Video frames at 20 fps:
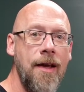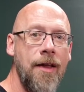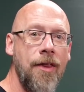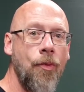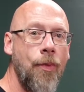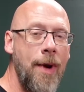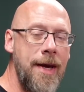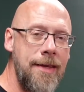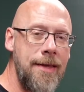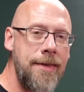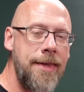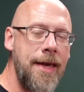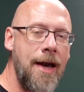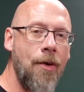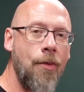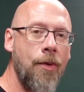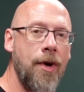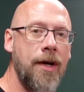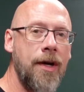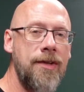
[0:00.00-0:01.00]
The way that
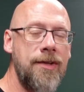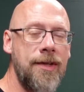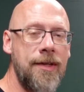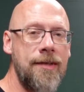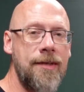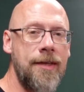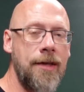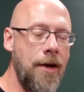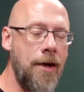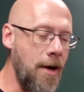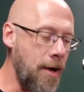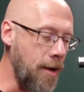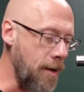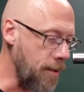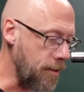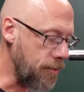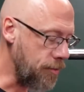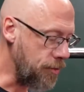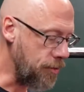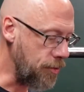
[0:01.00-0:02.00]
that works is there are
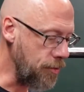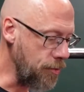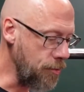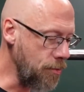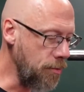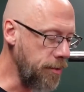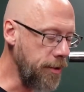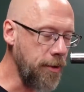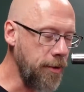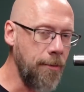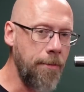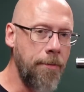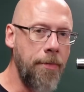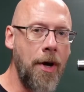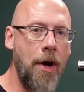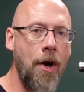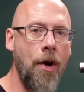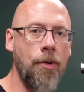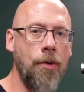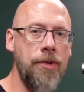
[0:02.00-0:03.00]
2 little
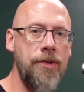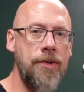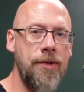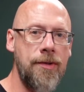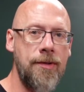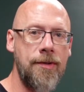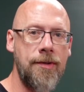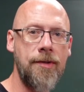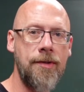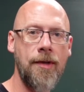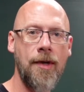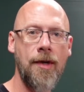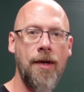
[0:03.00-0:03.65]
posts